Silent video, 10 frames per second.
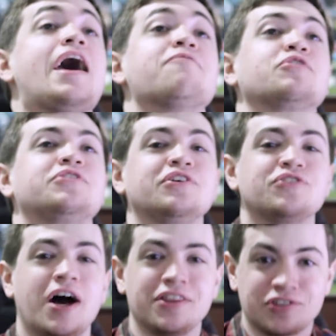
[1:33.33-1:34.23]

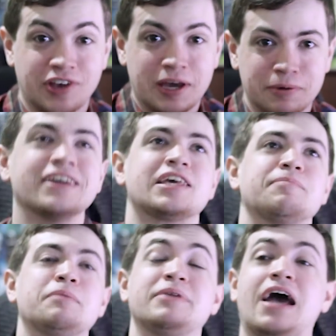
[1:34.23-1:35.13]
everything's on the table. Give
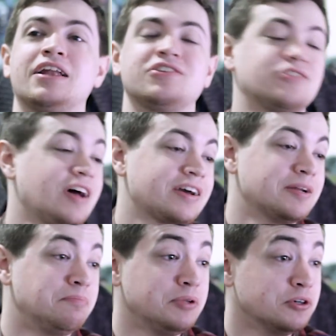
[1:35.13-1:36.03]
me Bialystock
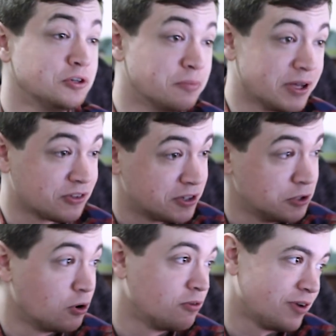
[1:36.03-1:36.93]
and Bloom as a
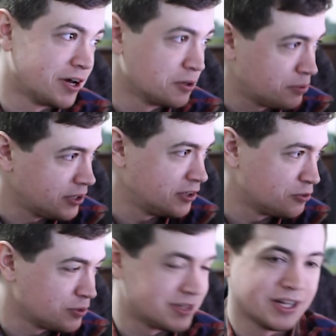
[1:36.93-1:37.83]
duo fighter,
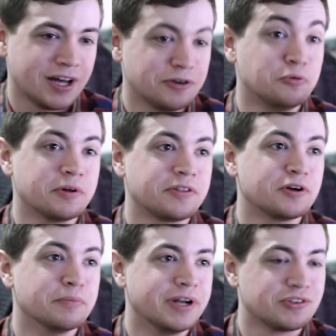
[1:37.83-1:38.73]
please, with uh, Uma
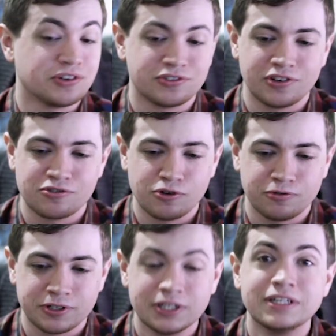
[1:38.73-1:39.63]
Thurman as an assist
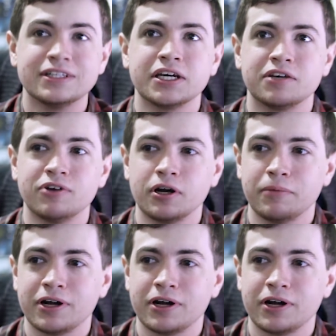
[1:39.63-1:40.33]
trophy. Thank you very